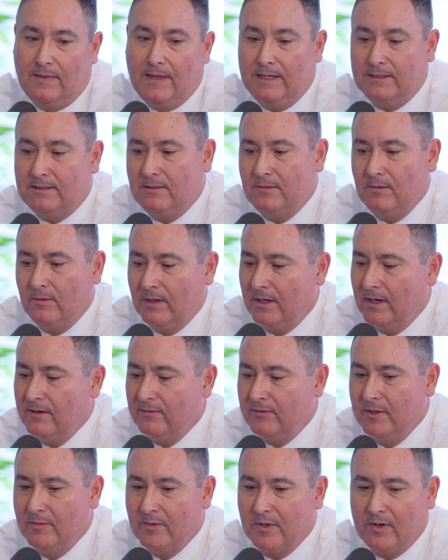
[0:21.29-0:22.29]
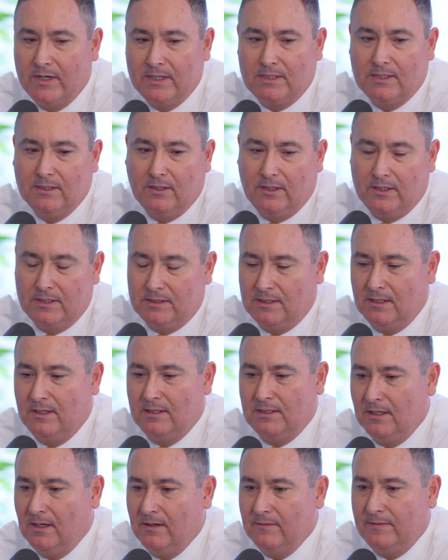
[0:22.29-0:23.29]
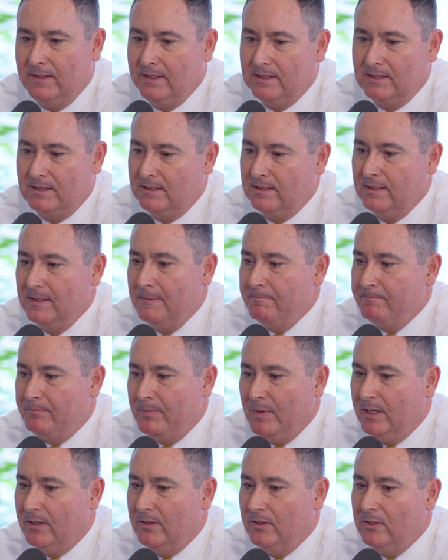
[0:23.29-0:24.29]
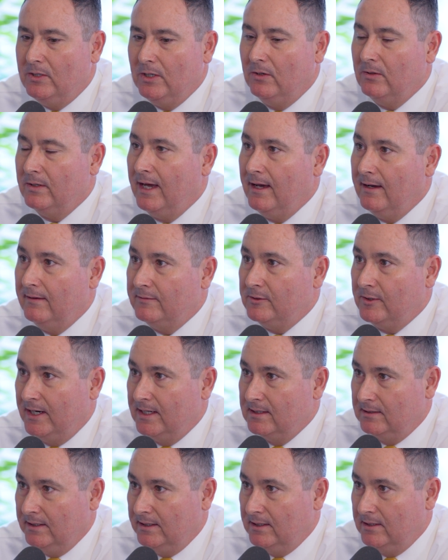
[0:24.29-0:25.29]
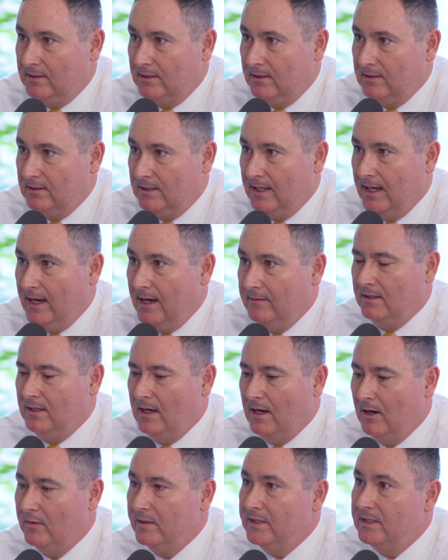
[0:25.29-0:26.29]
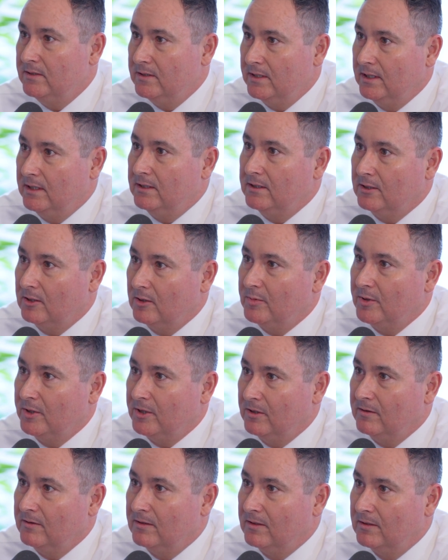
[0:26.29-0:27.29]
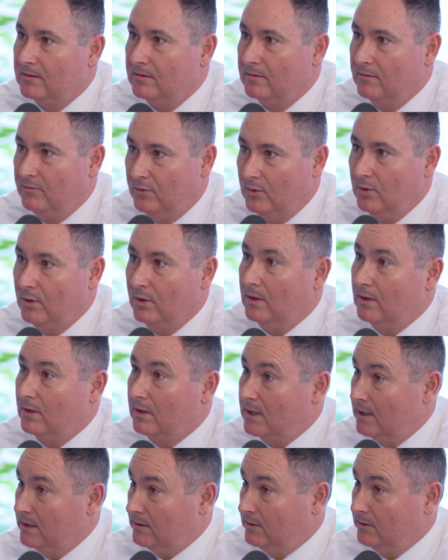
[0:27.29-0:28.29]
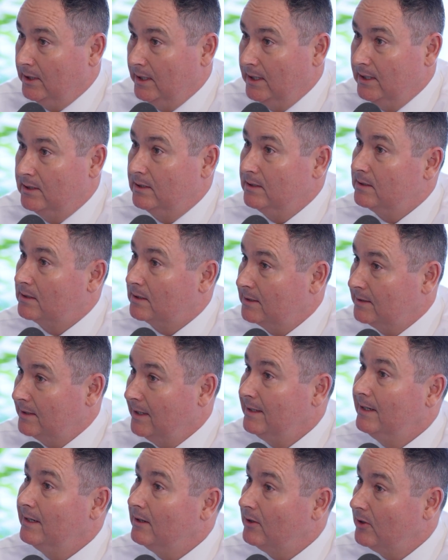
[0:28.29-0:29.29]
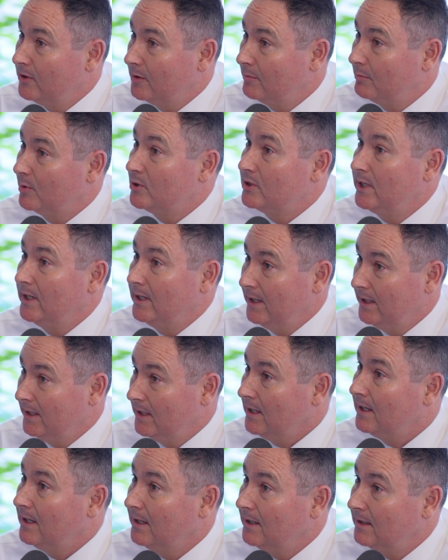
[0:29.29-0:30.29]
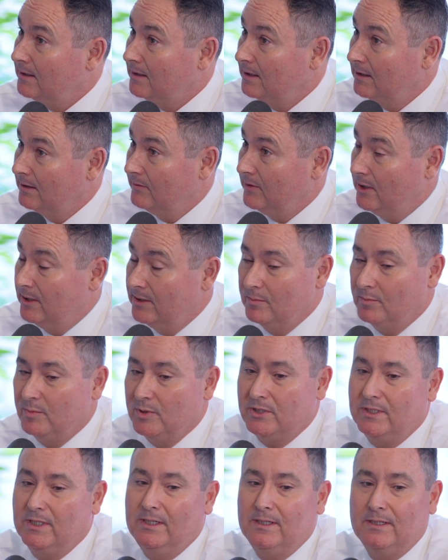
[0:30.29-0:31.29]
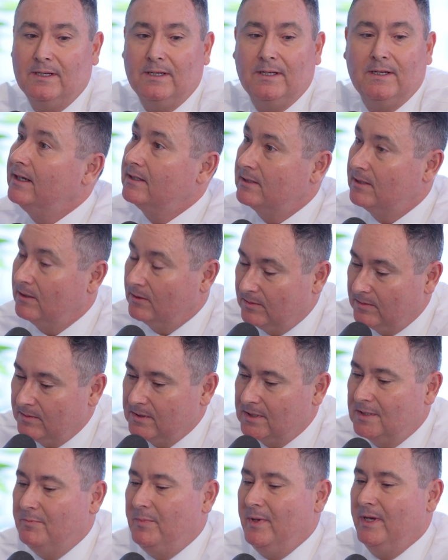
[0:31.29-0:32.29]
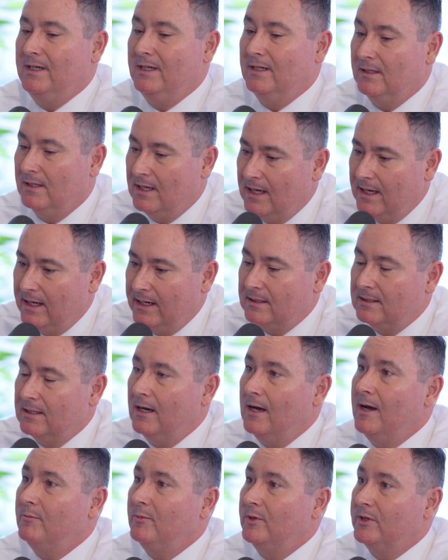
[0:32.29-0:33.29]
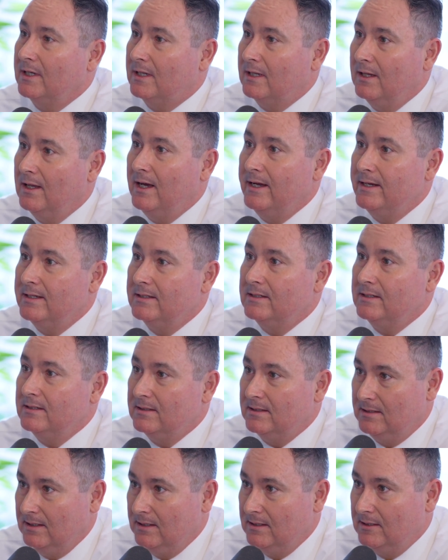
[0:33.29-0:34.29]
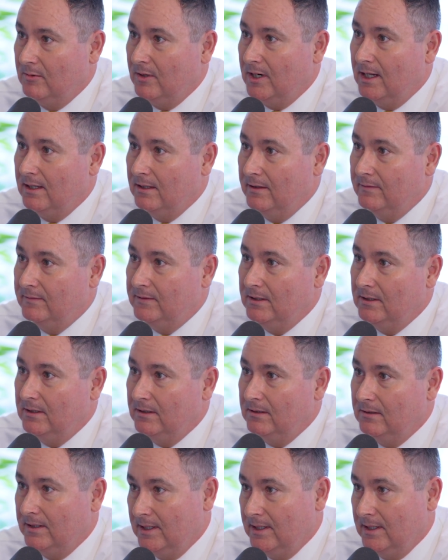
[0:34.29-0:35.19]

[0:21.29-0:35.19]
That's where every immigration lawyer starts often is, you don't have translators on staff. I always use an interpreter for consultations because I need 100%. I need to get and give 100%. So spending a lot of time with the clients is what I love to do.